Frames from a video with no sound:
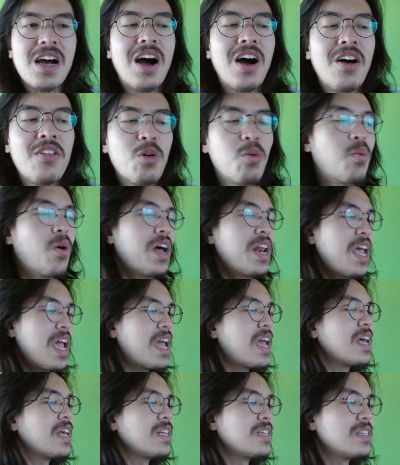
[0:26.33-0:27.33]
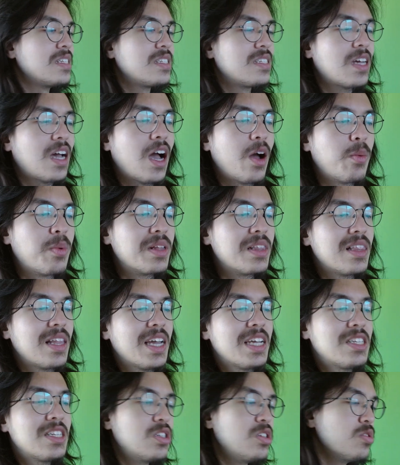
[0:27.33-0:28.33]
On the one hand, I would
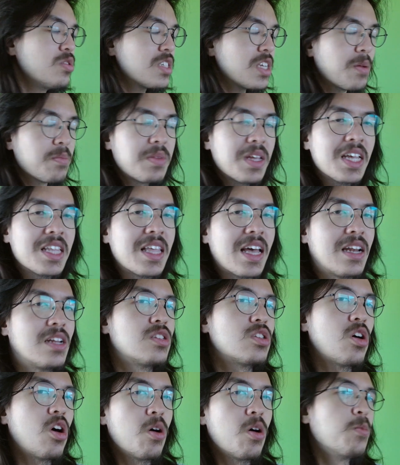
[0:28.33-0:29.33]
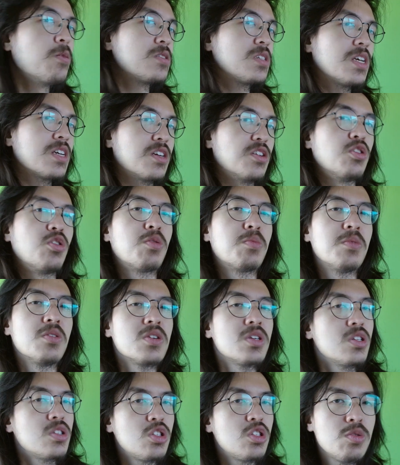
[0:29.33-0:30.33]
like to do something that is almost like a normal
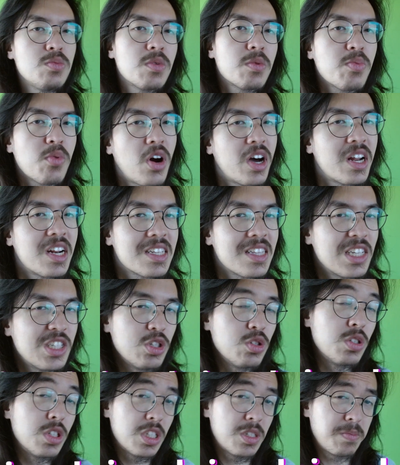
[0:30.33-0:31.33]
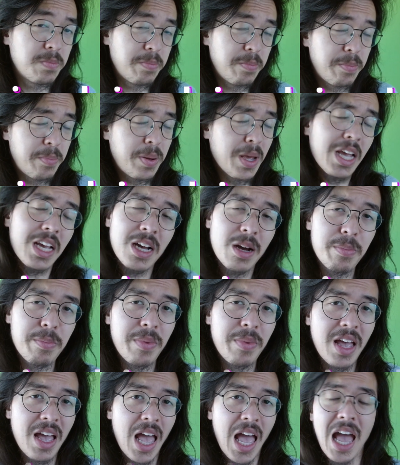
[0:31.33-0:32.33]
consumer product that you just pick up
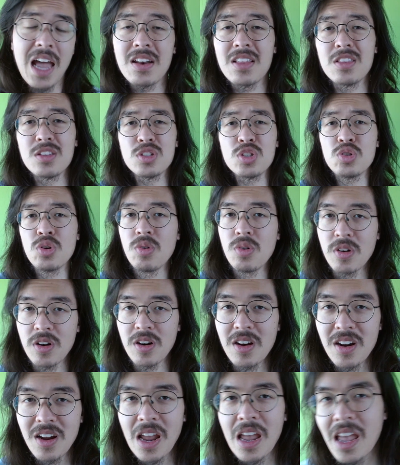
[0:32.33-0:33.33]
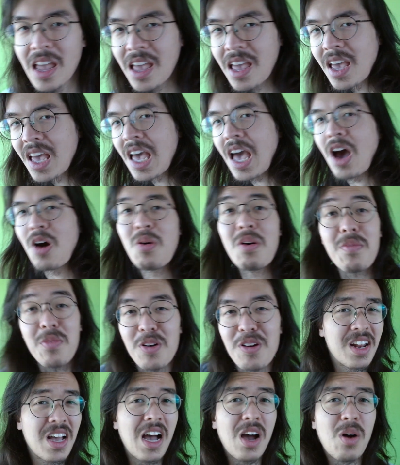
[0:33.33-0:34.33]
out of the store.
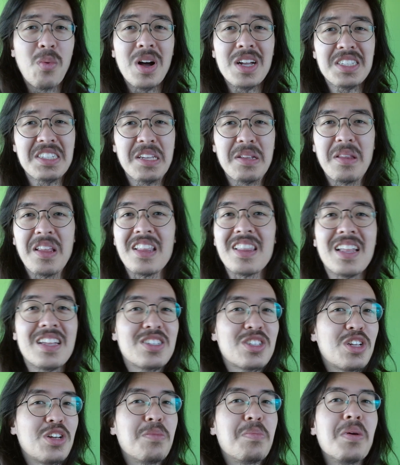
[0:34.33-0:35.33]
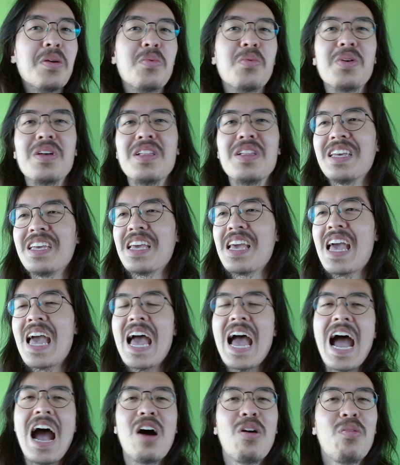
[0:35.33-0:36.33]
However, I want something that's going to be really
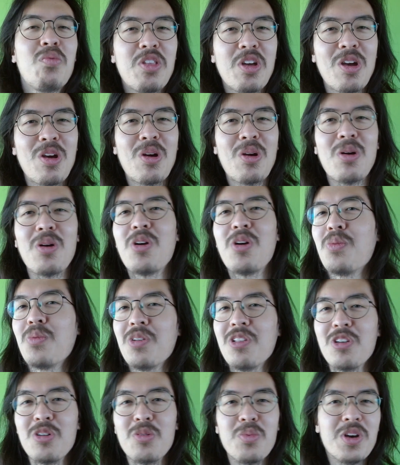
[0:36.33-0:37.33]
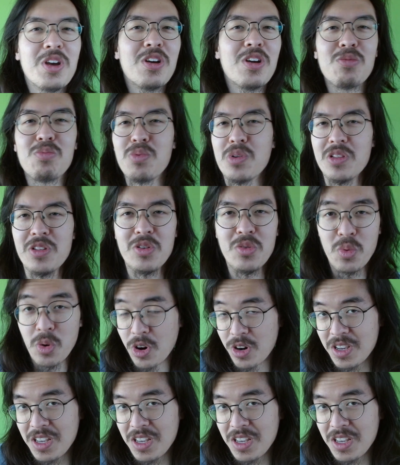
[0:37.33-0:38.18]
out there, really weird, really quirky.